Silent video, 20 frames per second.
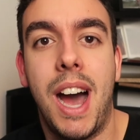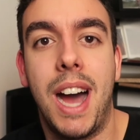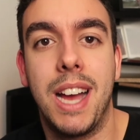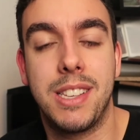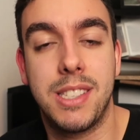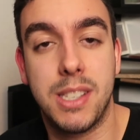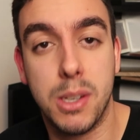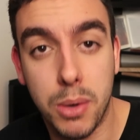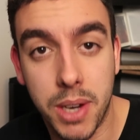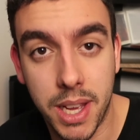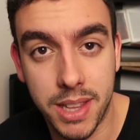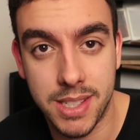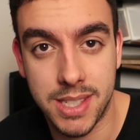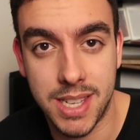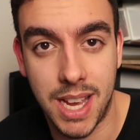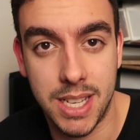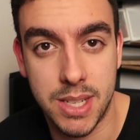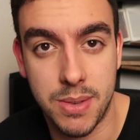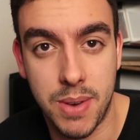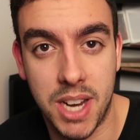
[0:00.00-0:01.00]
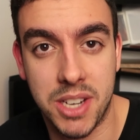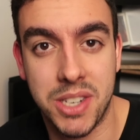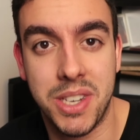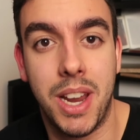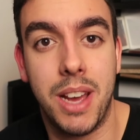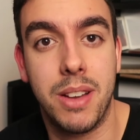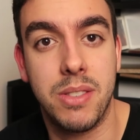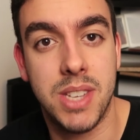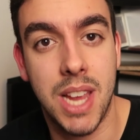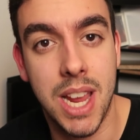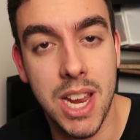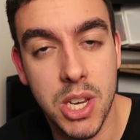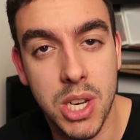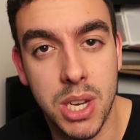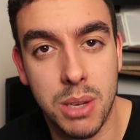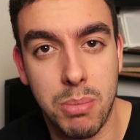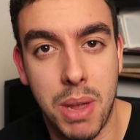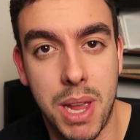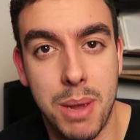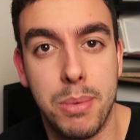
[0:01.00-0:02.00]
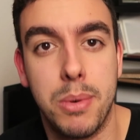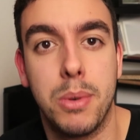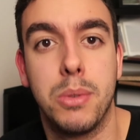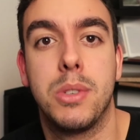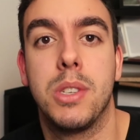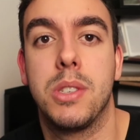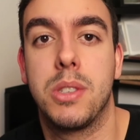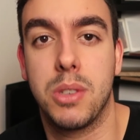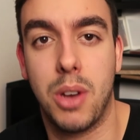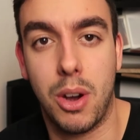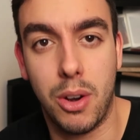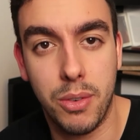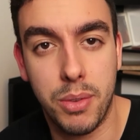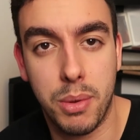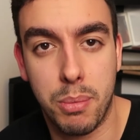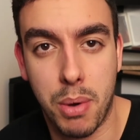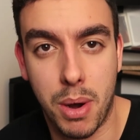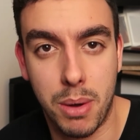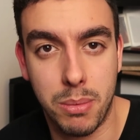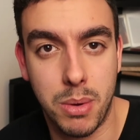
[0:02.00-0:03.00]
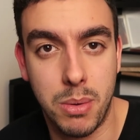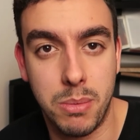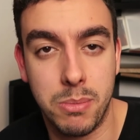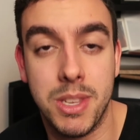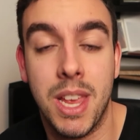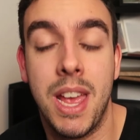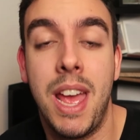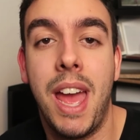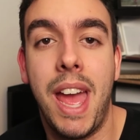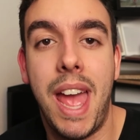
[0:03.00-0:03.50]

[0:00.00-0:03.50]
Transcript: I still get the satisfaction out of teaching people to solve the problems,